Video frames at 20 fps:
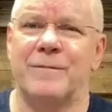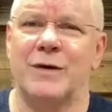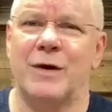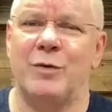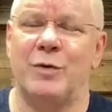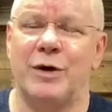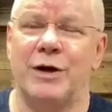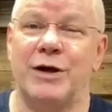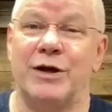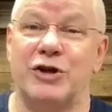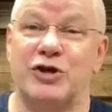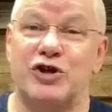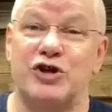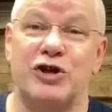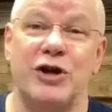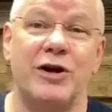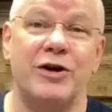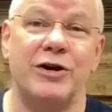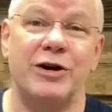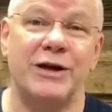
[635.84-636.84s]
we're going to
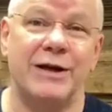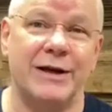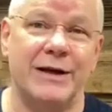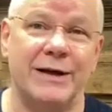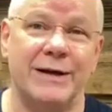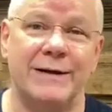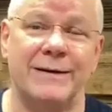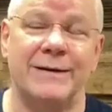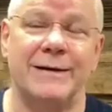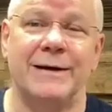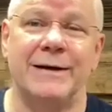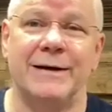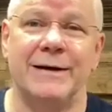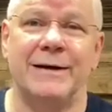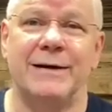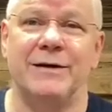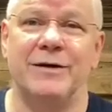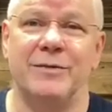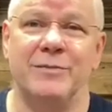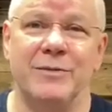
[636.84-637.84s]
share again
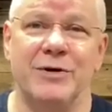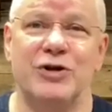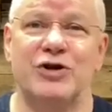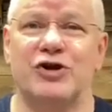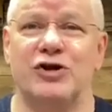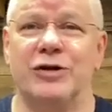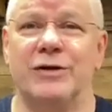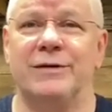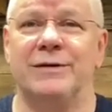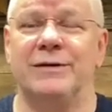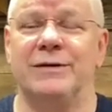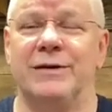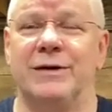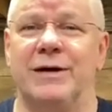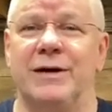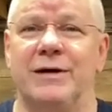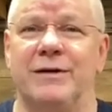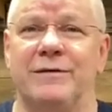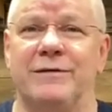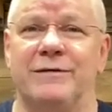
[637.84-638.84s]
the mission
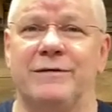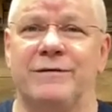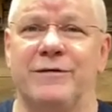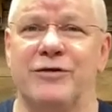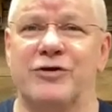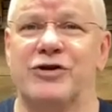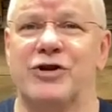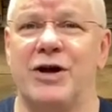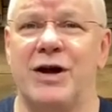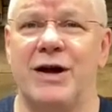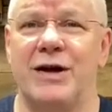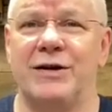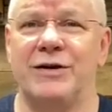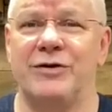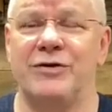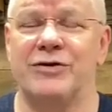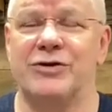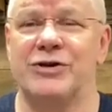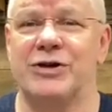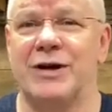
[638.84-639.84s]
of First
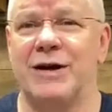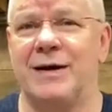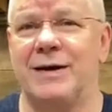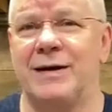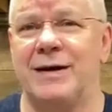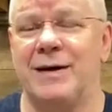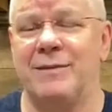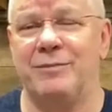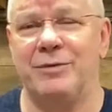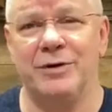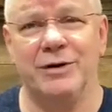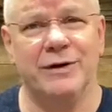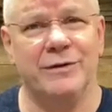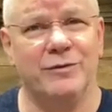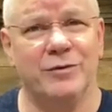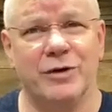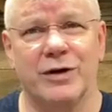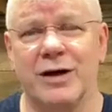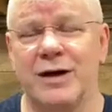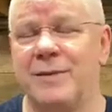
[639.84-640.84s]
Conyers. I
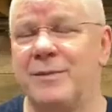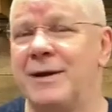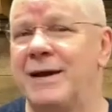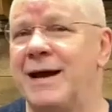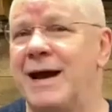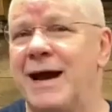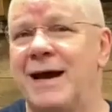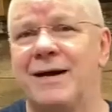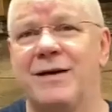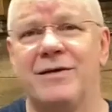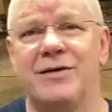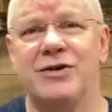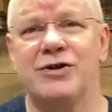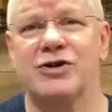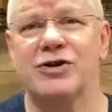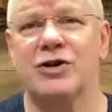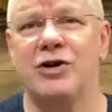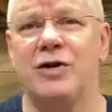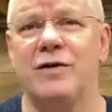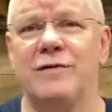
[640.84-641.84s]
believe we're coming out of
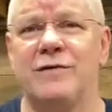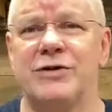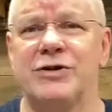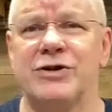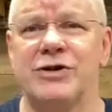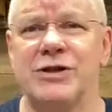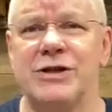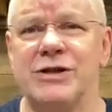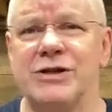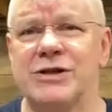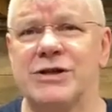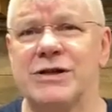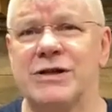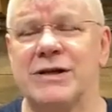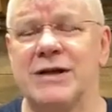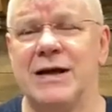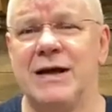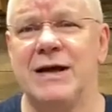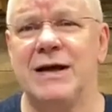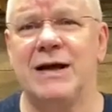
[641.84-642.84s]
this COVID
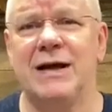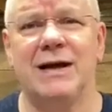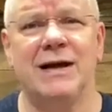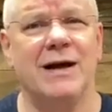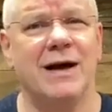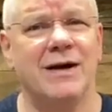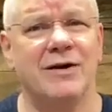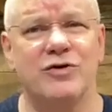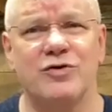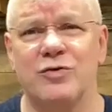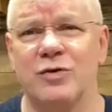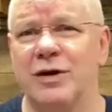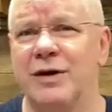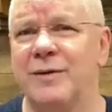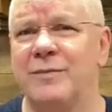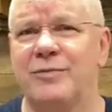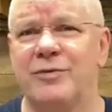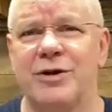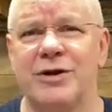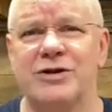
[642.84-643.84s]
season, and God has really
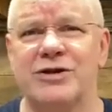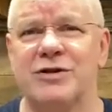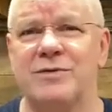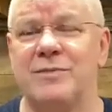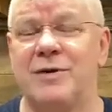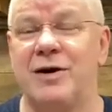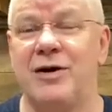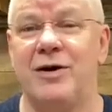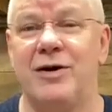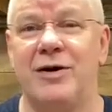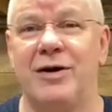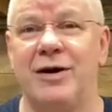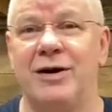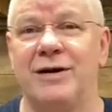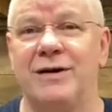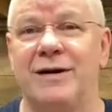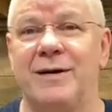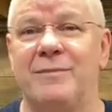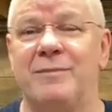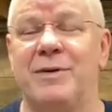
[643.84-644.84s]
impressed in my heart
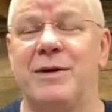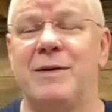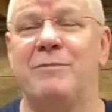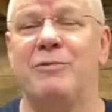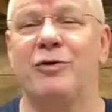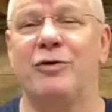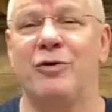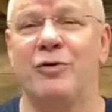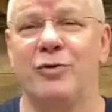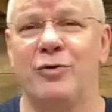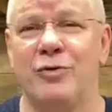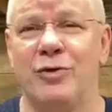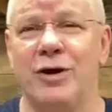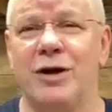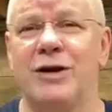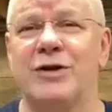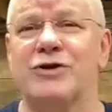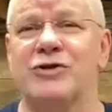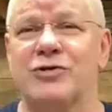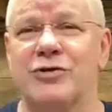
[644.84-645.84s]
that people are
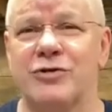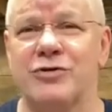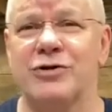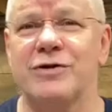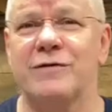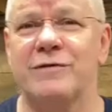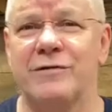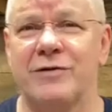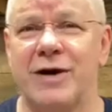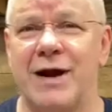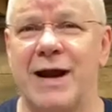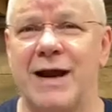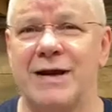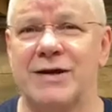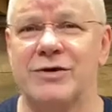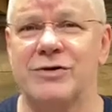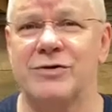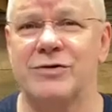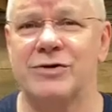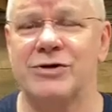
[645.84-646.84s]
really searching for
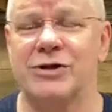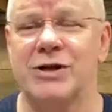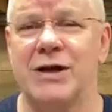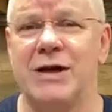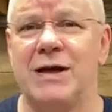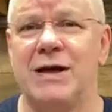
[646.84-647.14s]
answers.